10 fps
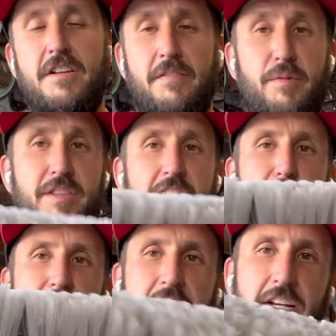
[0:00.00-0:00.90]
with these
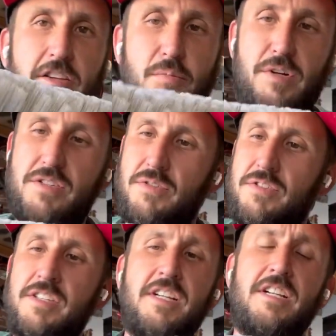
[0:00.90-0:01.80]
particular
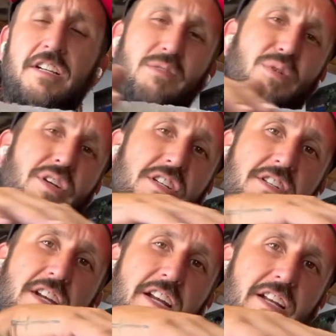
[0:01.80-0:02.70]
bristles, it really
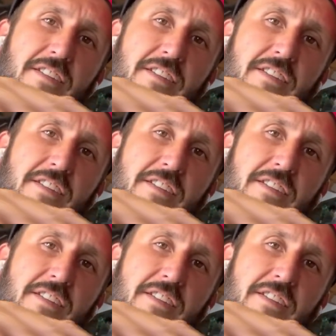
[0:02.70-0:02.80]
just kind of gets